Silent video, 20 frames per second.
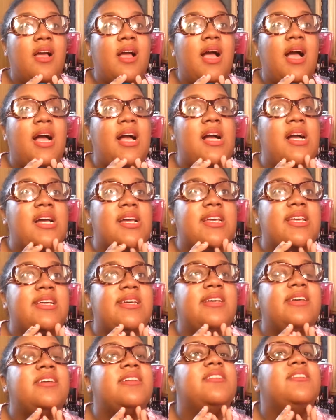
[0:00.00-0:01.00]

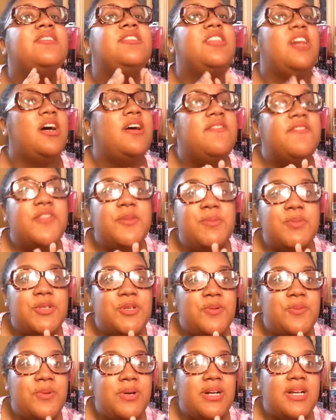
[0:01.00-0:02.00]
I love the
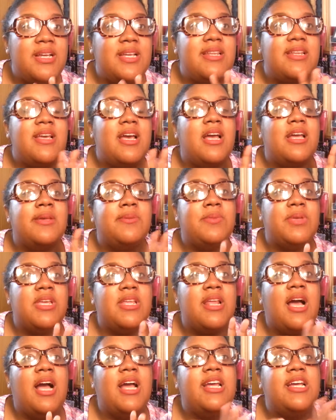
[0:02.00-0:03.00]
blue one. I
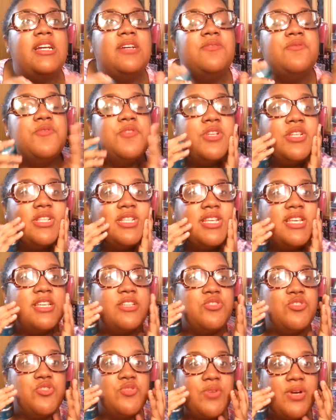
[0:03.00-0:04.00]
mean, I have
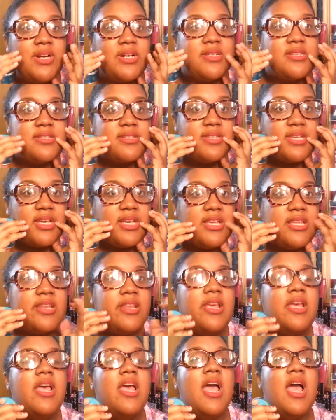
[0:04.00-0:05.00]
really dry
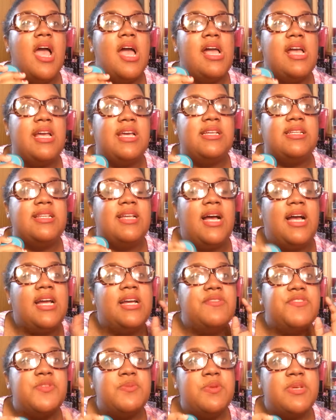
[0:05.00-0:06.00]
skin, and I
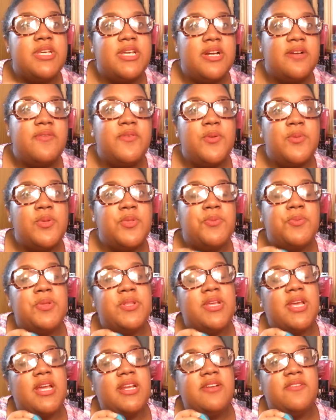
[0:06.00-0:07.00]
have to be careful with
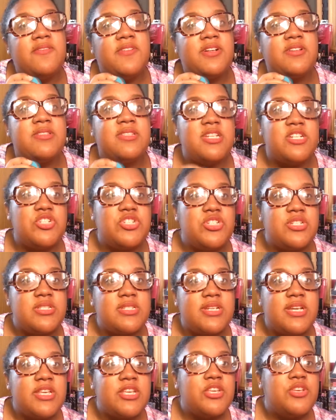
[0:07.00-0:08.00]
what kind of
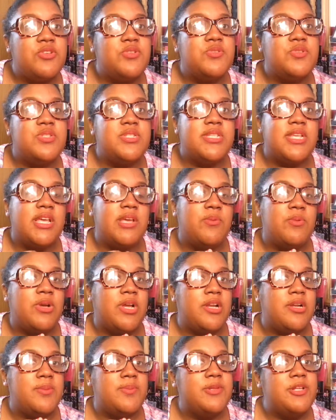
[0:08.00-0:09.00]
foundations I use and what
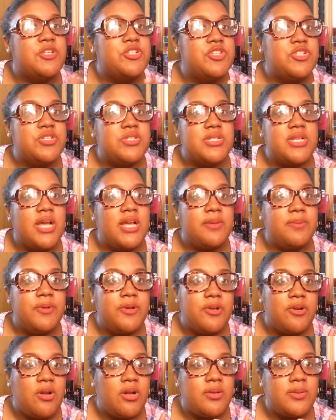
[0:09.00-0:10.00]
kind of blushes I
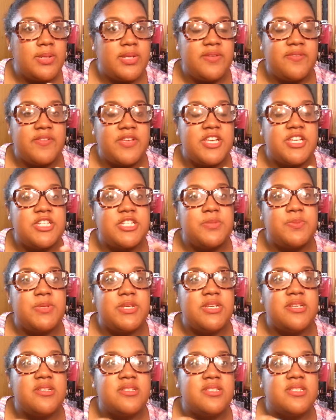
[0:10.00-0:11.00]
put on my face,
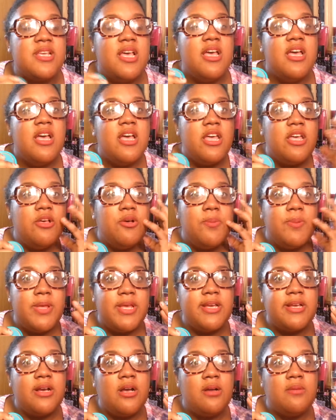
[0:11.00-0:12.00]
because it'll
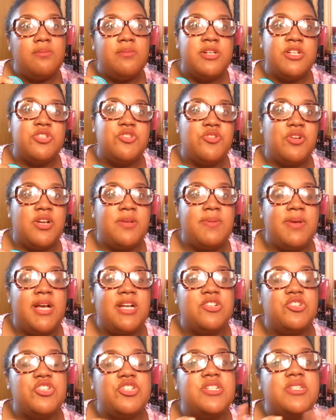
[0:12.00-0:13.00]
pick up my dry
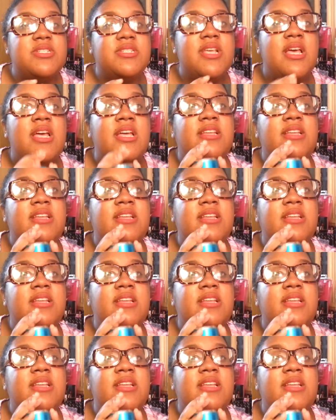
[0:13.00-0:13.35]
patches.